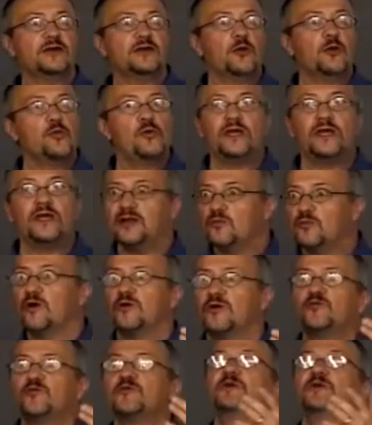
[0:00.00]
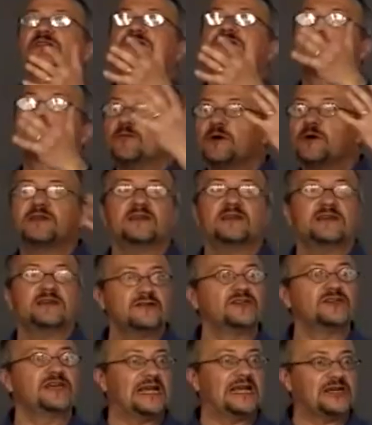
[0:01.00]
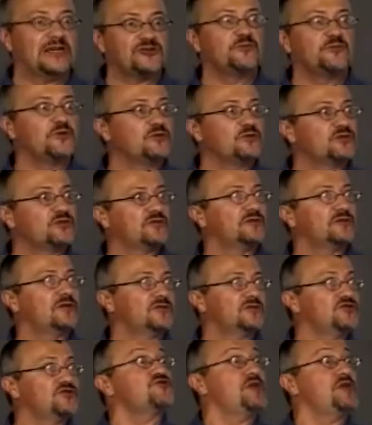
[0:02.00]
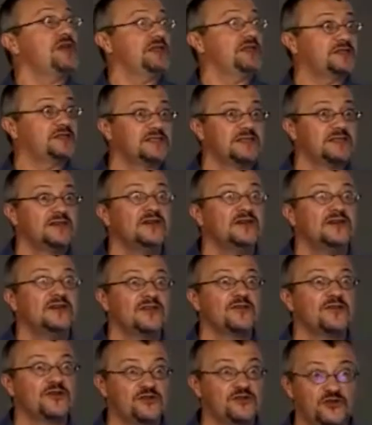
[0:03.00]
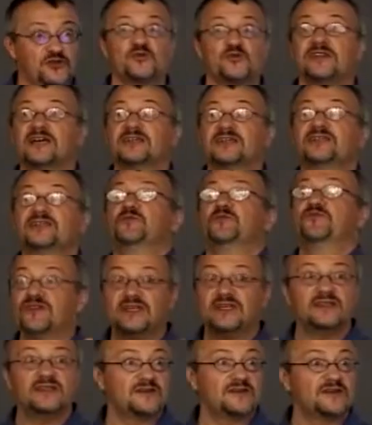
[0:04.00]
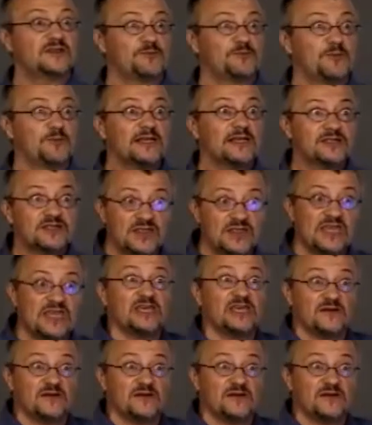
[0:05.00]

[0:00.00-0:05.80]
weed, what would be some of the, the attributes or, or traits that you would like to breed into these plants? Think of